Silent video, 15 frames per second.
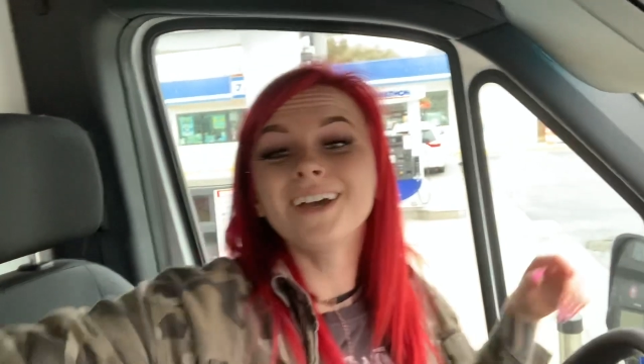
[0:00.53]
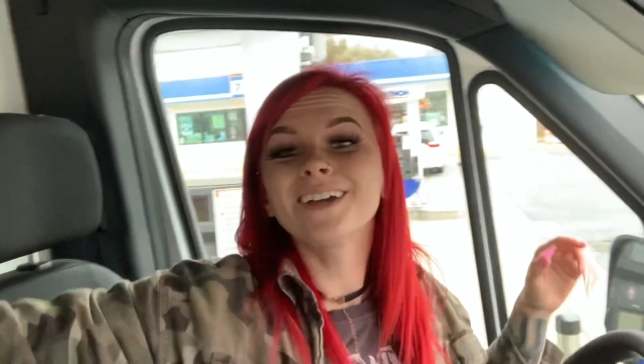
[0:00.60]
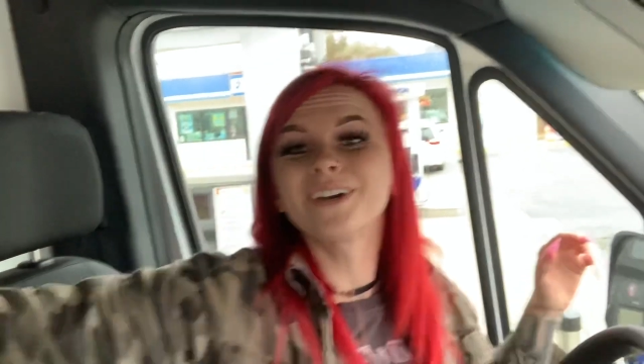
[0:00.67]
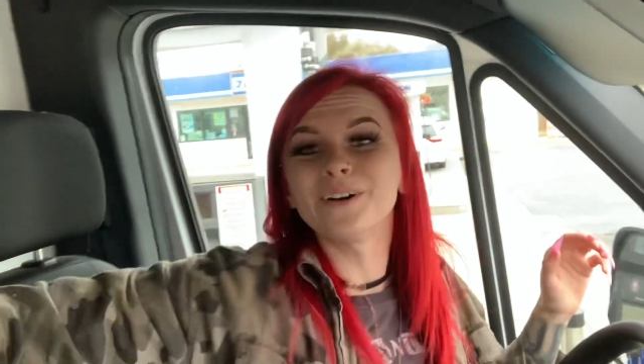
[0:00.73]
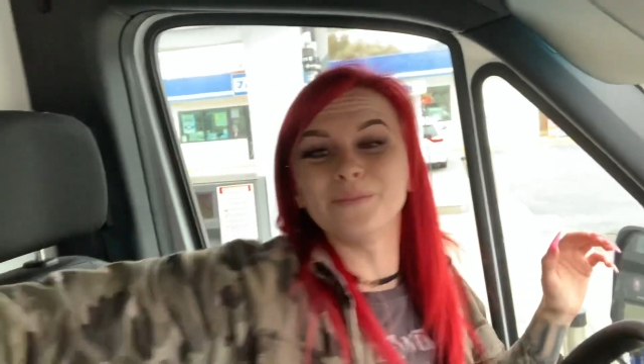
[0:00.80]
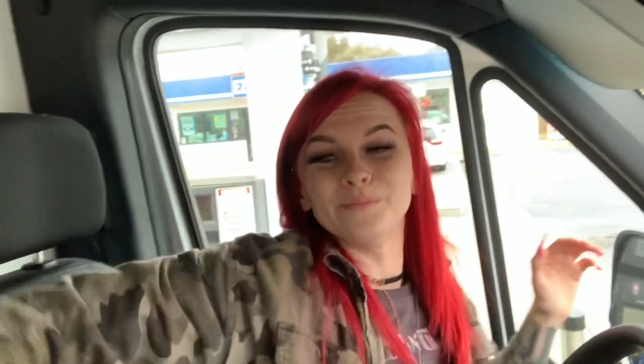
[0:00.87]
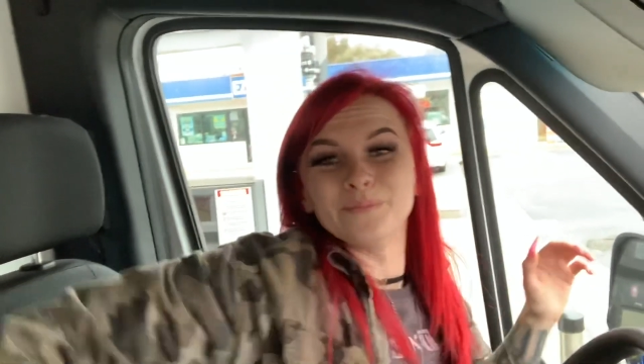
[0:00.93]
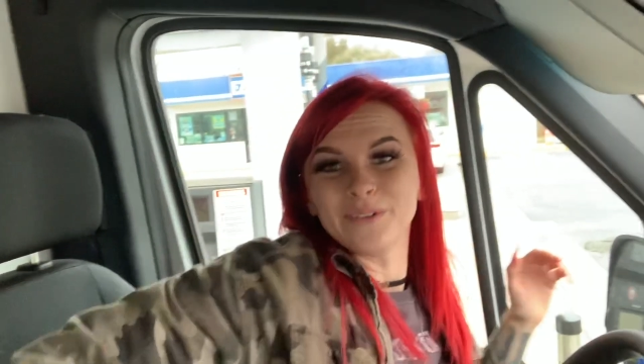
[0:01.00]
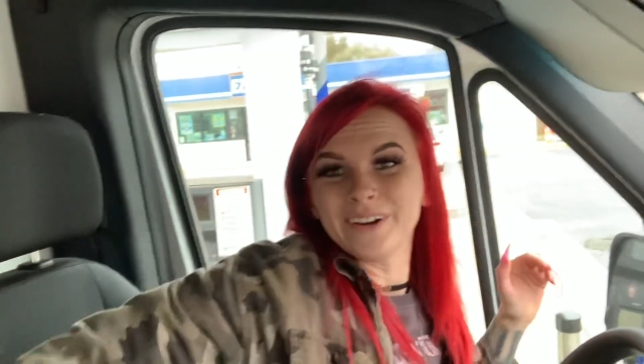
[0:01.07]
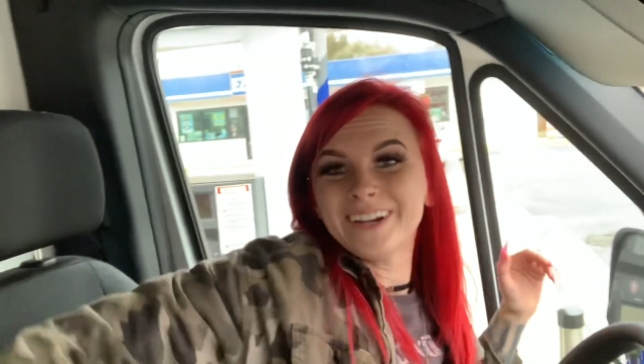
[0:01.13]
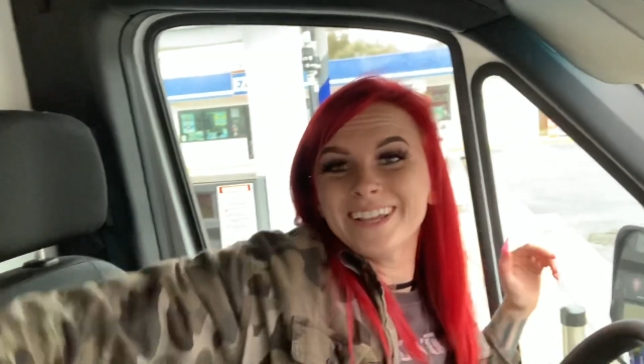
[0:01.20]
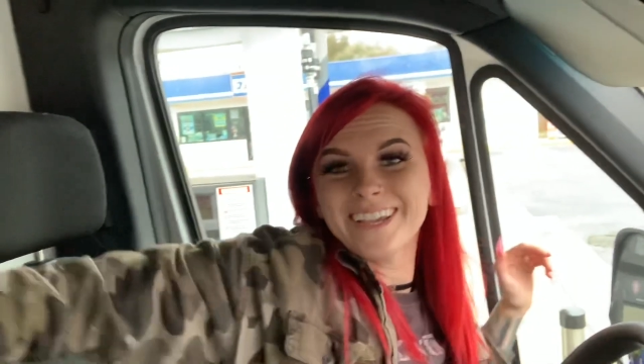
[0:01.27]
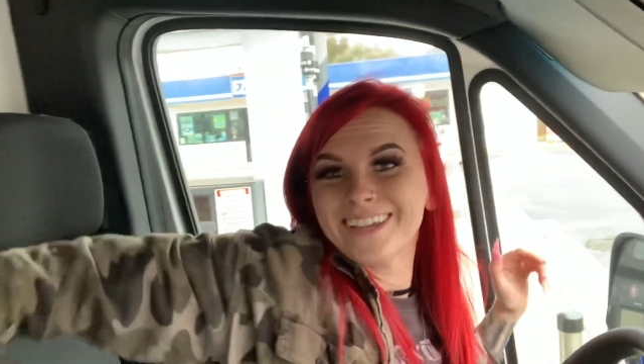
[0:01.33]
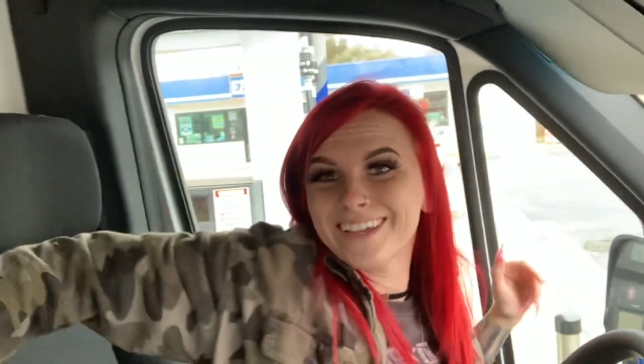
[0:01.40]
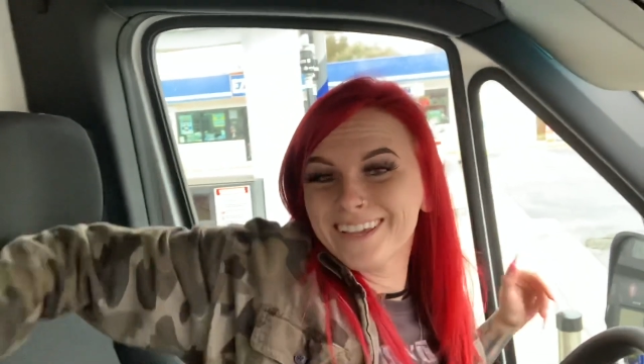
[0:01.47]
Good
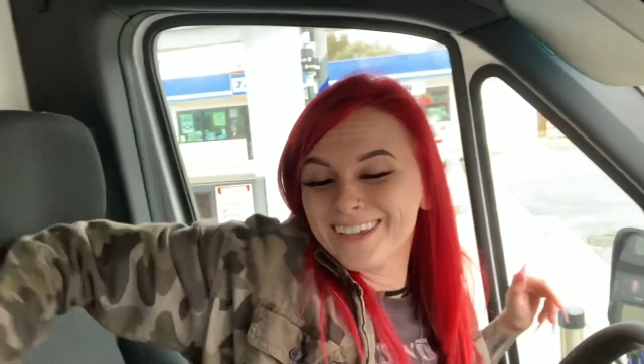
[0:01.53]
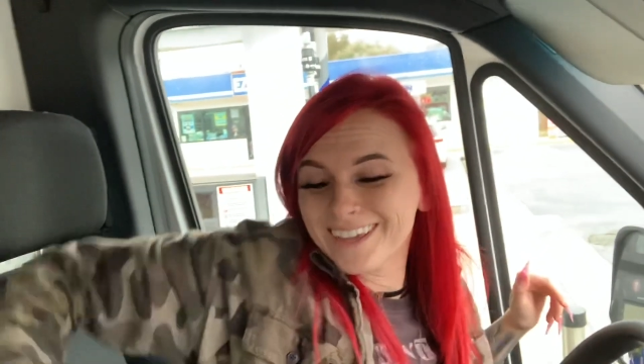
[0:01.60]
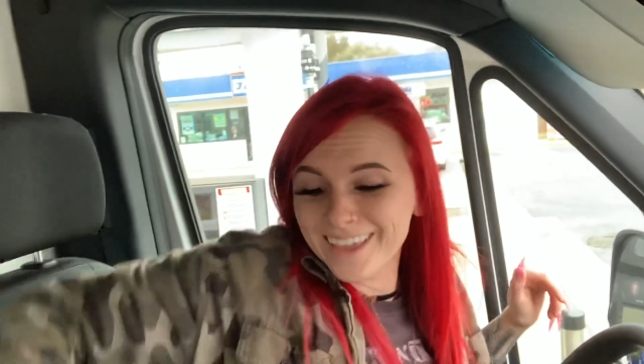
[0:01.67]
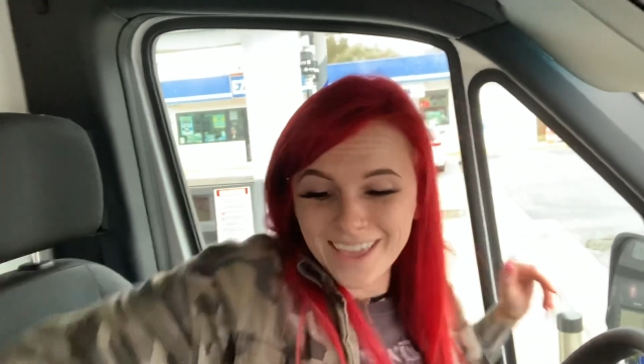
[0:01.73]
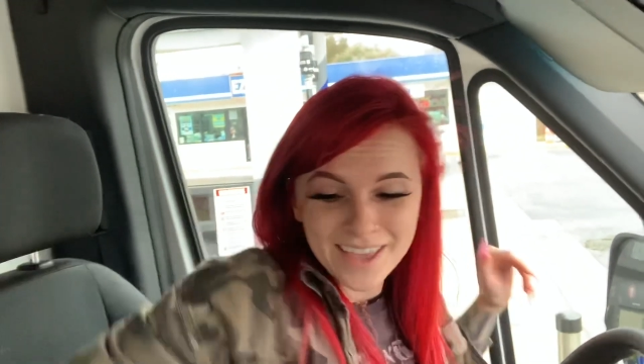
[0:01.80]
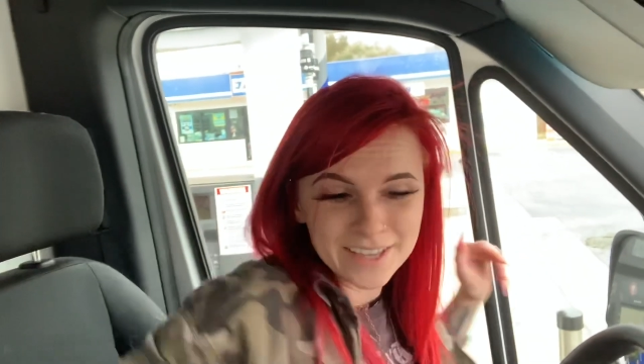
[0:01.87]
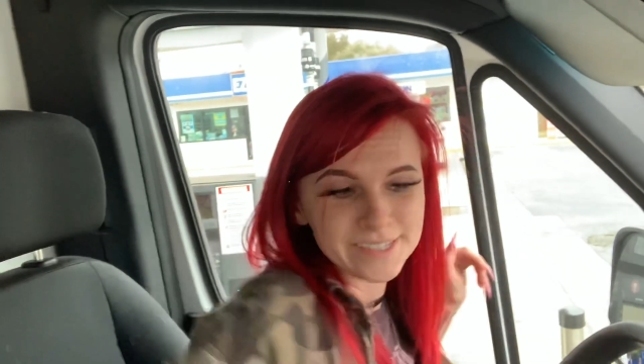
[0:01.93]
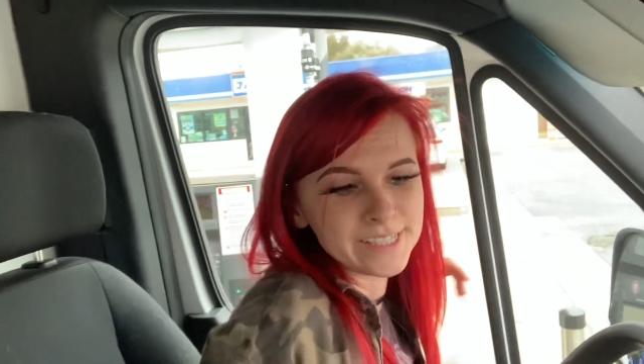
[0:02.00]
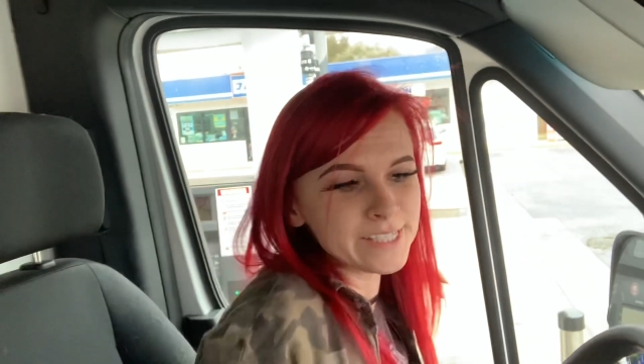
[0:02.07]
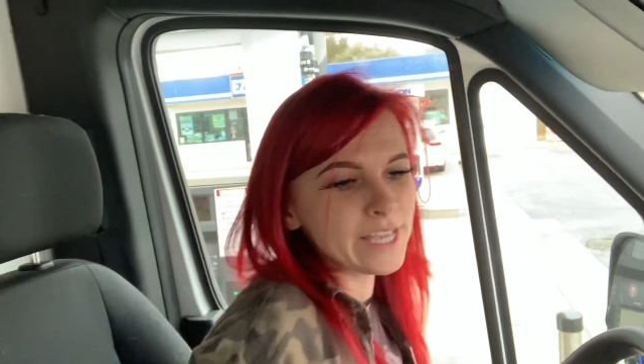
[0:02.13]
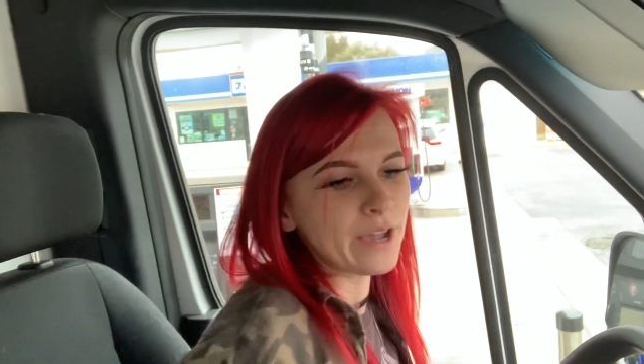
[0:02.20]
morning. So,